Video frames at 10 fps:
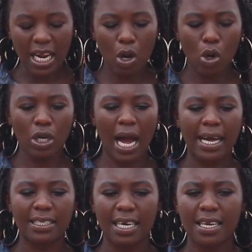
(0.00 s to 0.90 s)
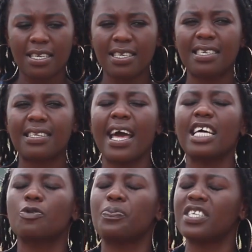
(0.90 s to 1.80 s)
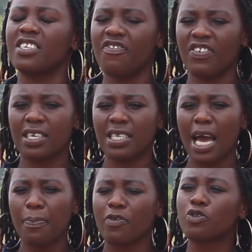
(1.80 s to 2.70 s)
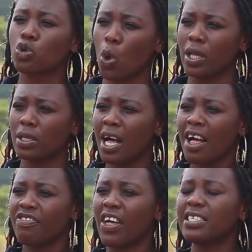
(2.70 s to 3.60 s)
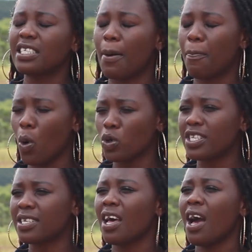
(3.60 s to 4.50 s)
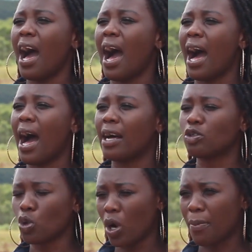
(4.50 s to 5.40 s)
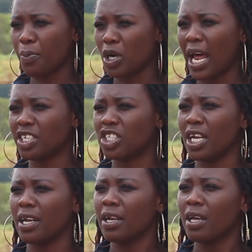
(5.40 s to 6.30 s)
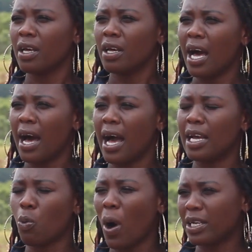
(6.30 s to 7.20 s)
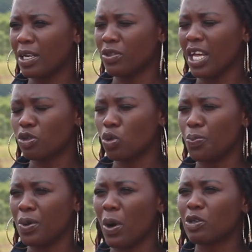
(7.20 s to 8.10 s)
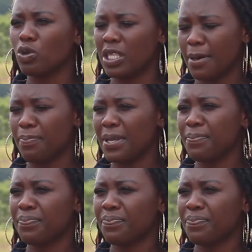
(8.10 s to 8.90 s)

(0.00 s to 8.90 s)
along, Dennis, is there a specific type of soil that supports sorghum production, and what that could be? What could that be?